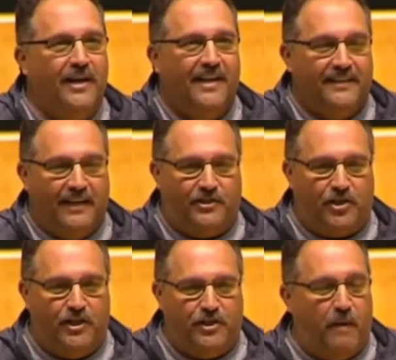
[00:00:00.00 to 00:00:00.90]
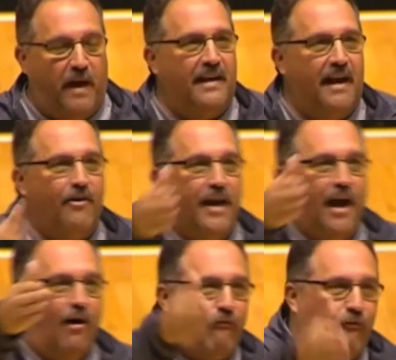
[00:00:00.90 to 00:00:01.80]
that she's been there.
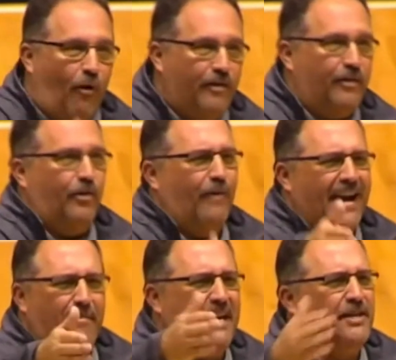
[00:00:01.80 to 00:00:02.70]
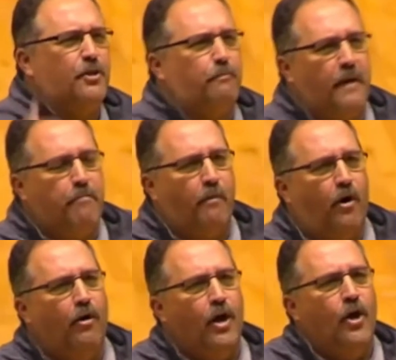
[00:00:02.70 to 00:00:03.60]
Nell Fortner. These are
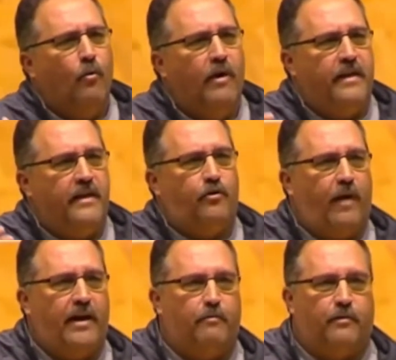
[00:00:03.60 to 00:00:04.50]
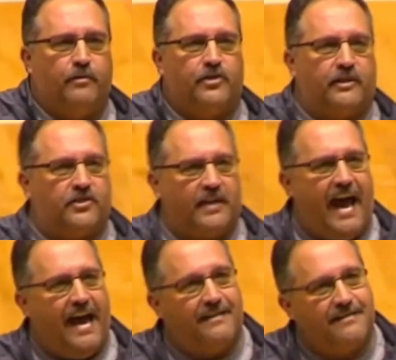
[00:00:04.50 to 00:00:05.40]
people with incredible
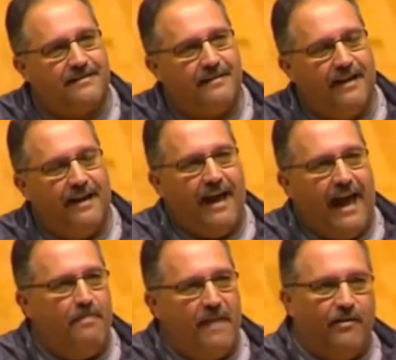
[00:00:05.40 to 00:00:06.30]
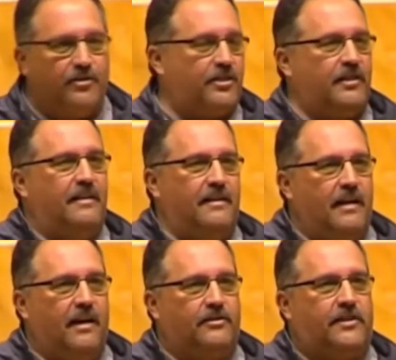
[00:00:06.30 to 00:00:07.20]
success, and they're sitting
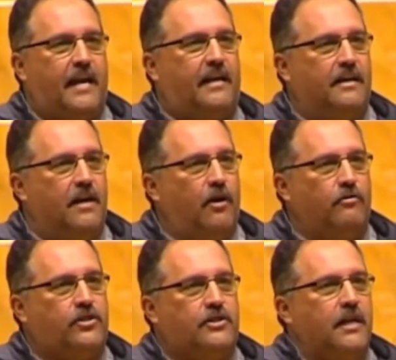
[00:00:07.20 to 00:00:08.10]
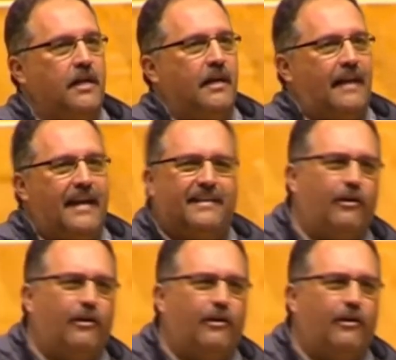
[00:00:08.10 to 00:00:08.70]
here taking notes like they're